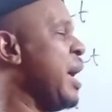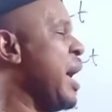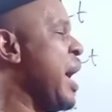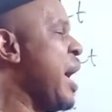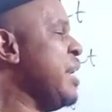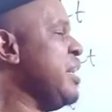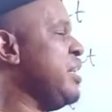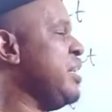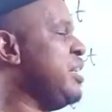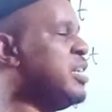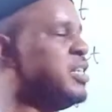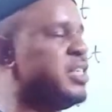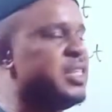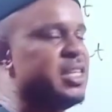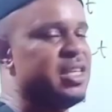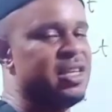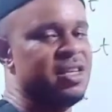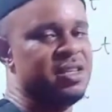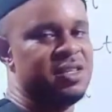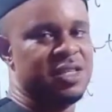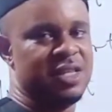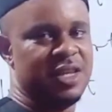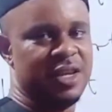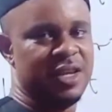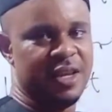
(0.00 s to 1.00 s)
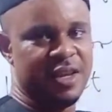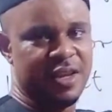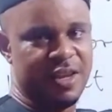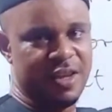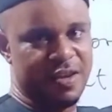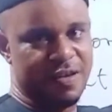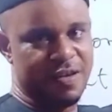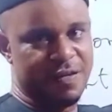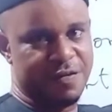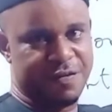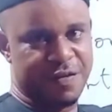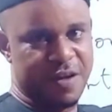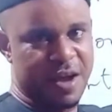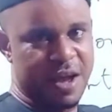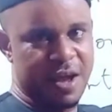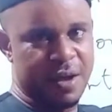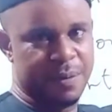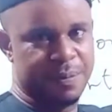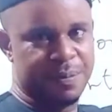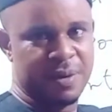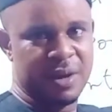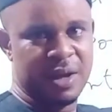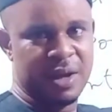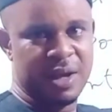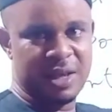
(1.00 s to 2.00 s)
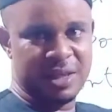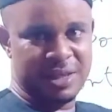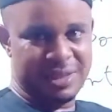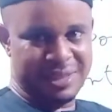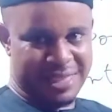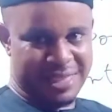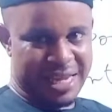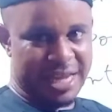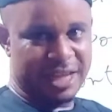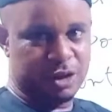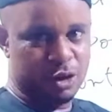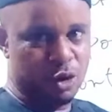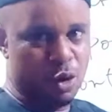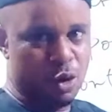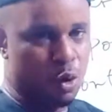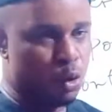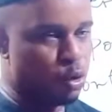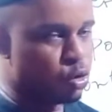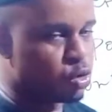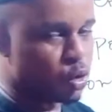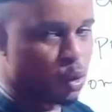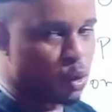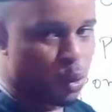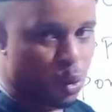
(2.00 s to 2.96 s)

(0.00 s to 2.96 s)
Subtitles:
And this is a verb. Take note.